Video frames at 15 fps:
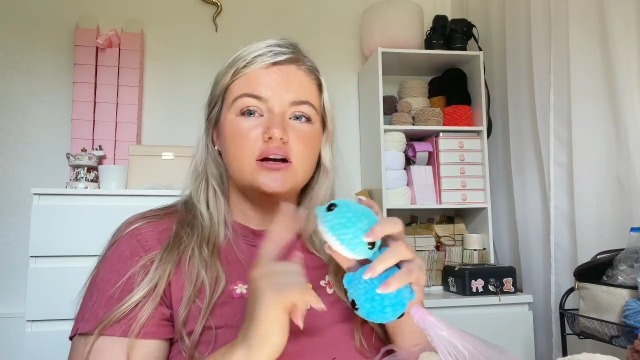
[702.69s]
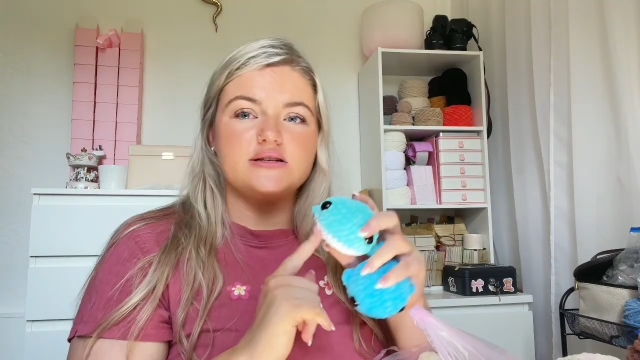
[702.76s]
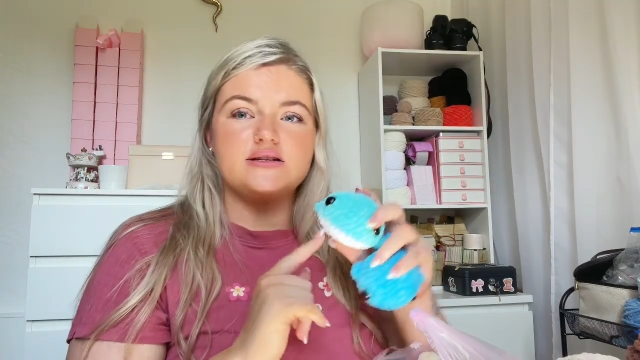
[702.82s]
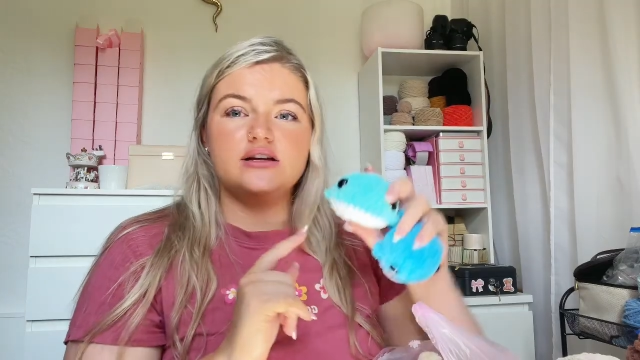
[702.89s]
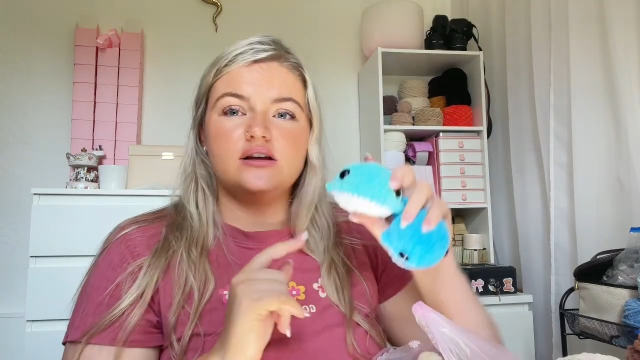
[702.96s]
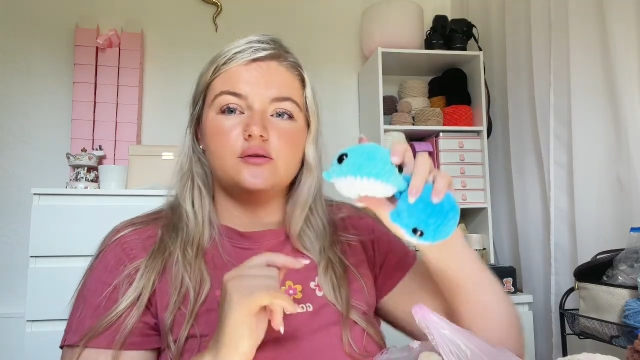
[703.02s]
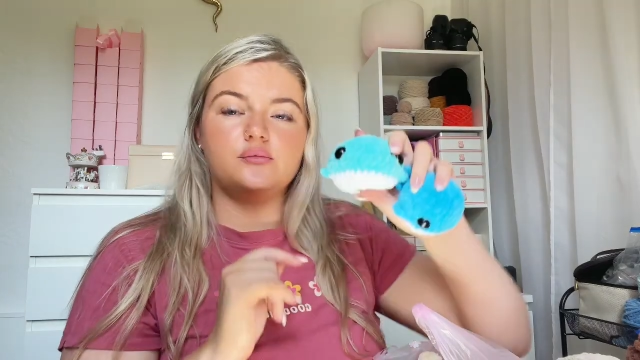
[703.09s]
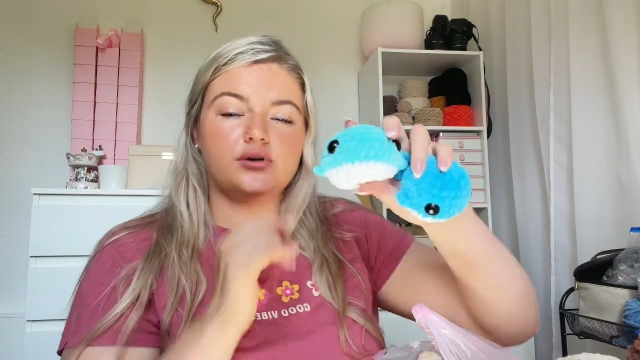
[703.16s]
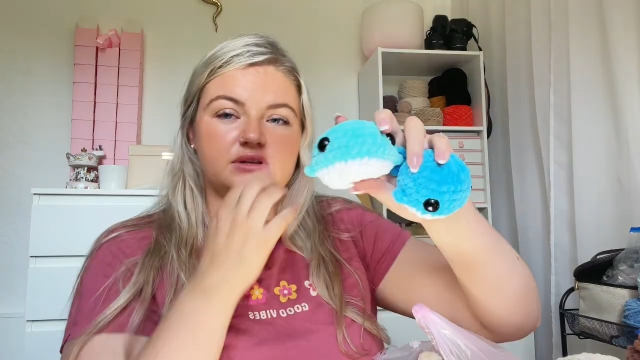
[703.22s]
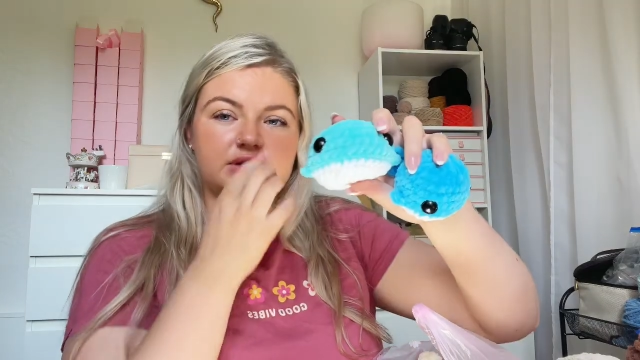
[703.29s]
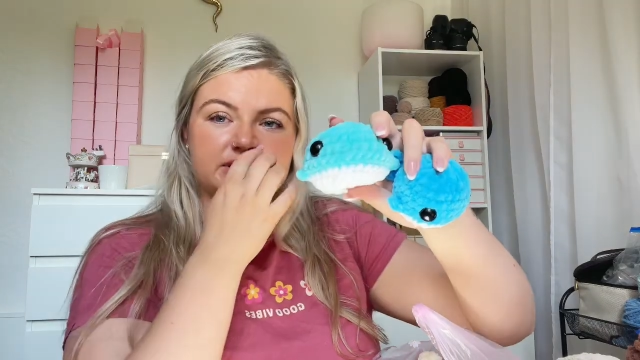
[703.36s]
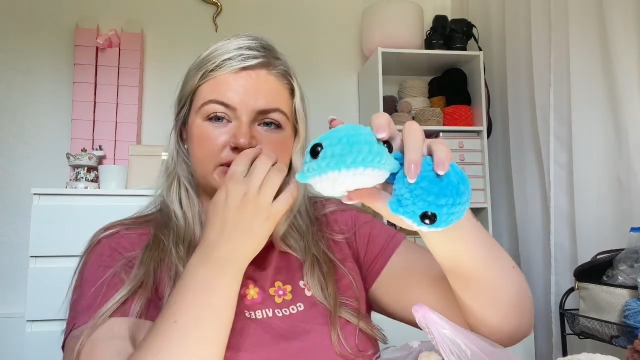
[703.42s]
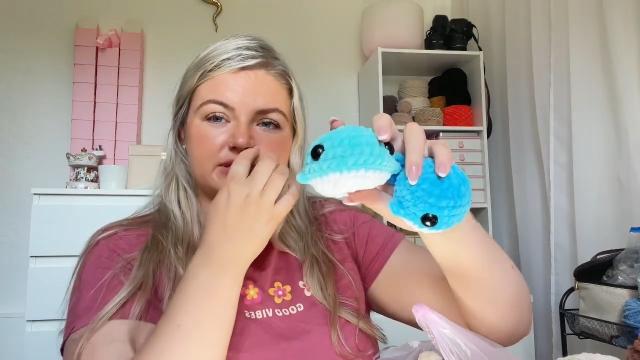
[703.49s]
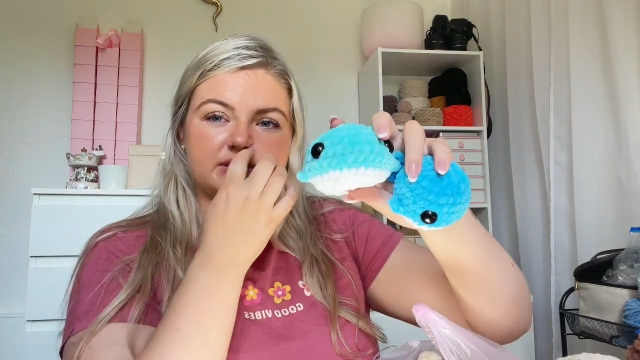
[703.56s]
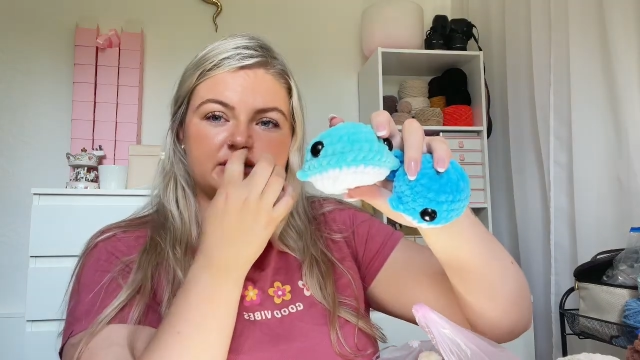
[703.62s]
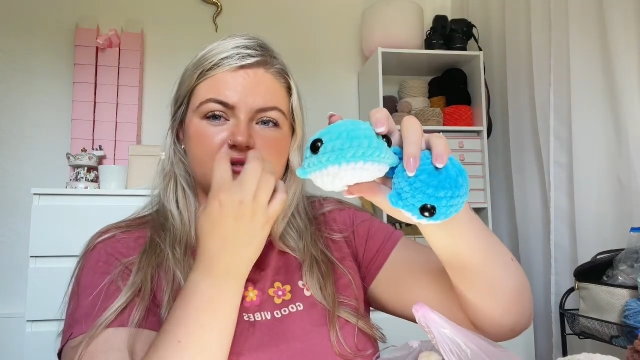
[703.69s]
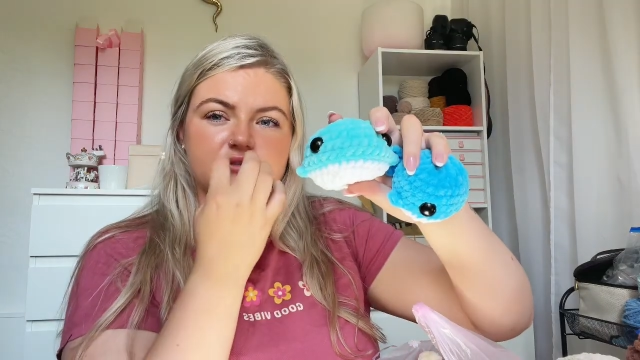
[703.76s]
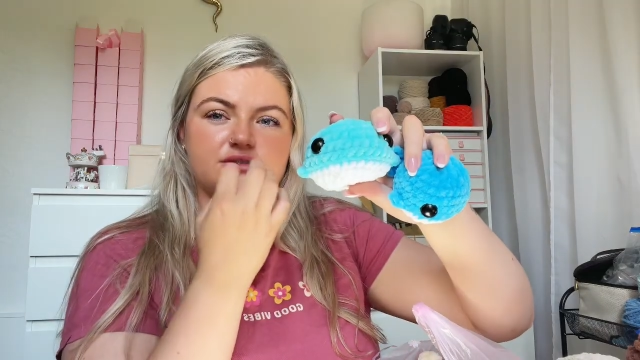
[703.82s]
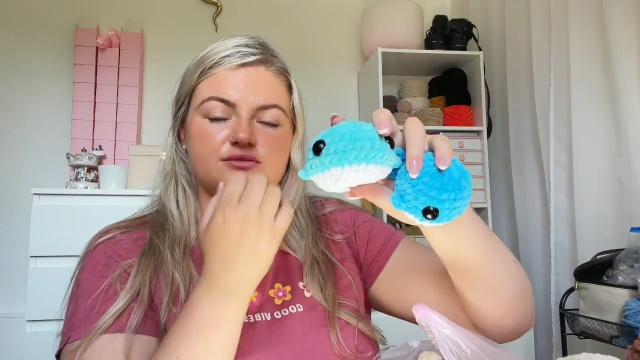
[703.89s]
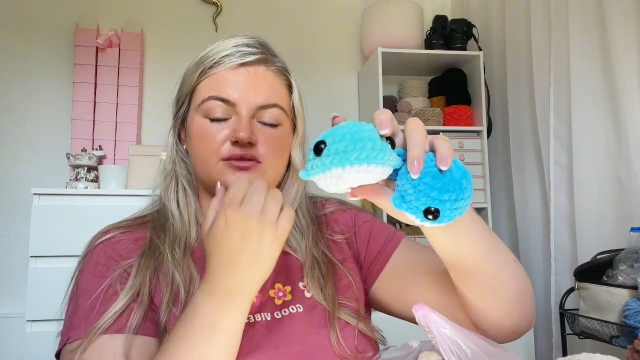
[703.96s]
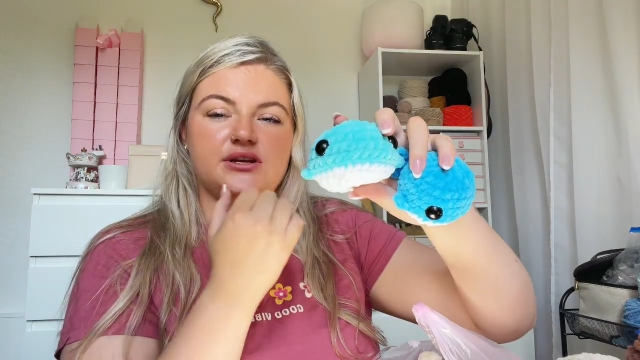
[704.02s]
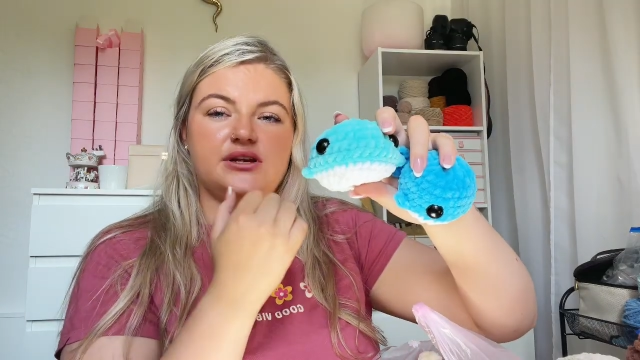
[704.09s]
I think I brought these to Dog
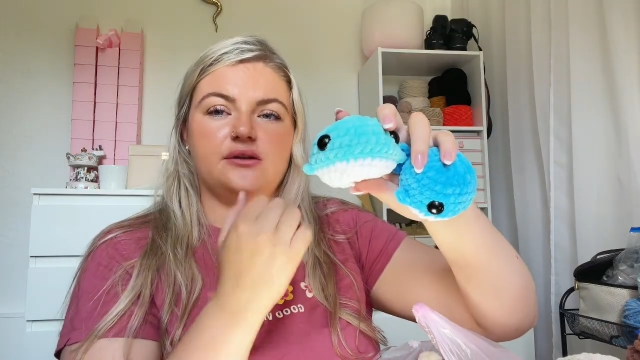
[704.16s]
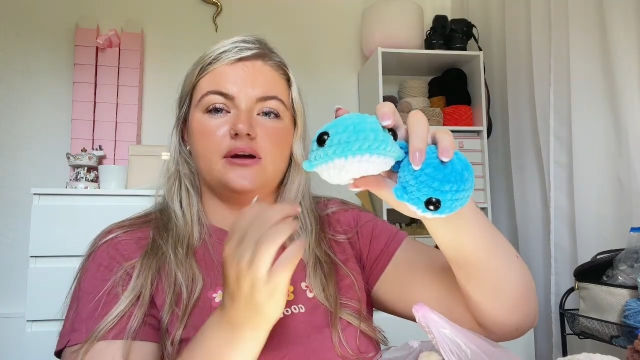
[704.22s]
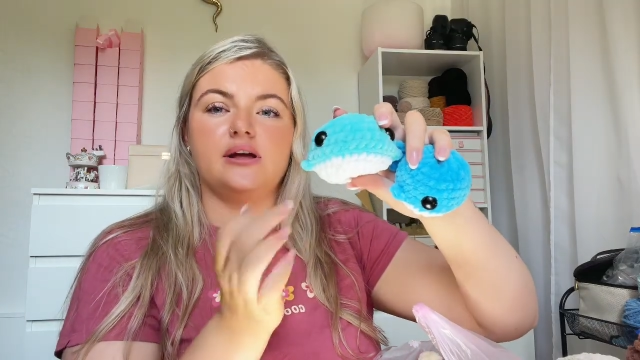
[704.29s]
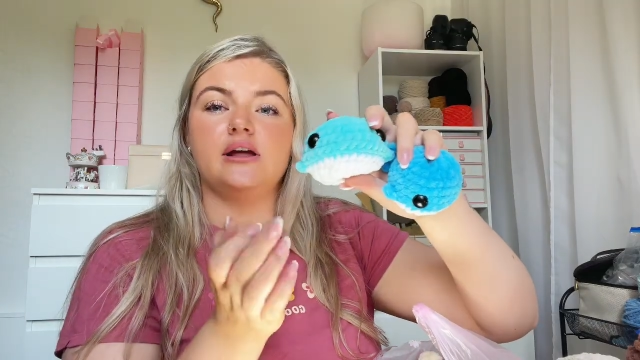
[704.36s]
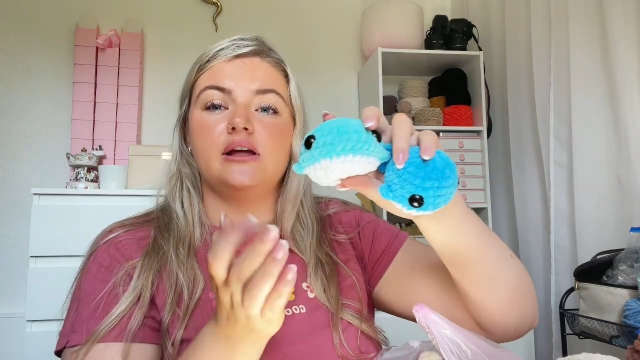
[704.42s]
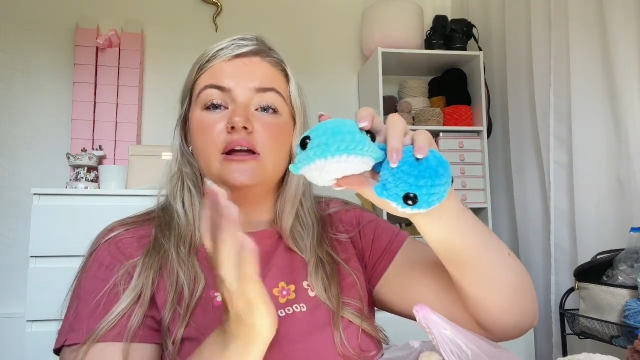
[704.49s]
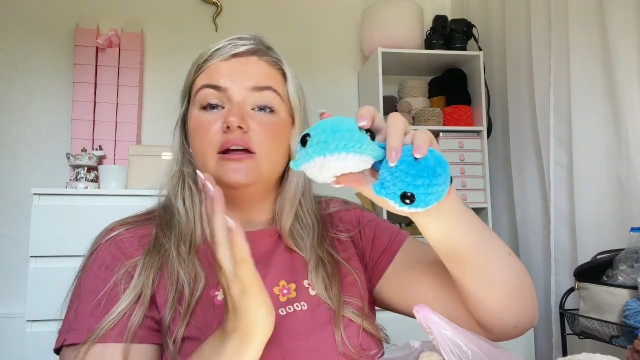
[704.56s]
Chew anyway.